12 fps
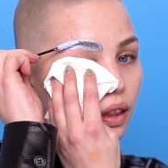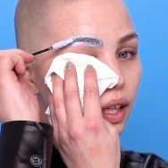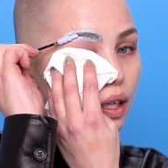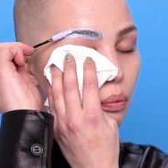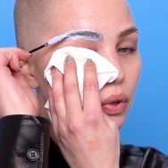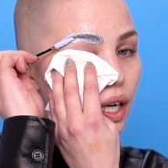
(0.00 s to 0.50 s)

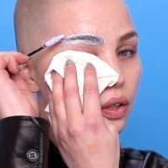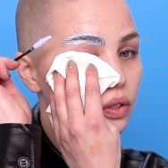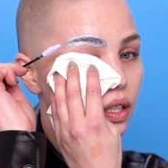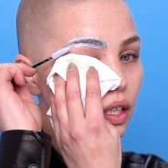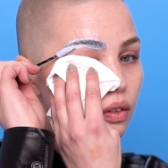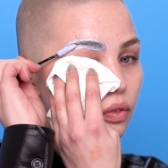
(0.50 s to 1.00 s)
thick brows
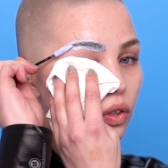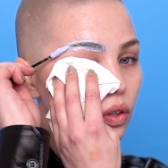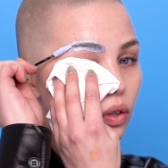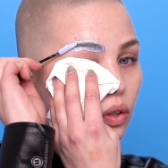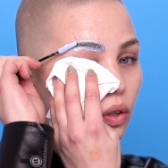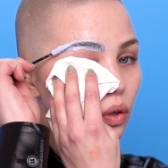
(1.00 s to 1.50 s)
and I've got
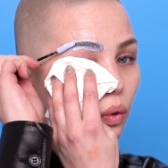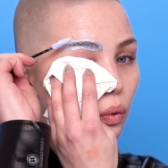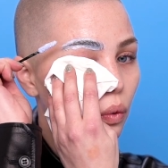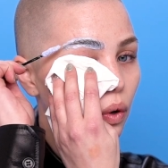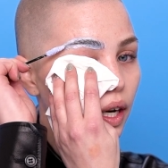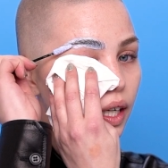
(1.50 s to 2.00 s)

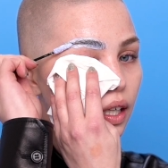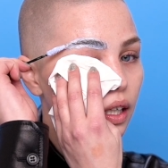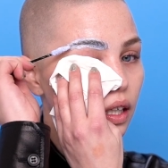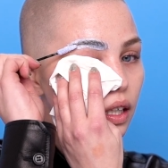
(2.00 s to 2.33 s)
quite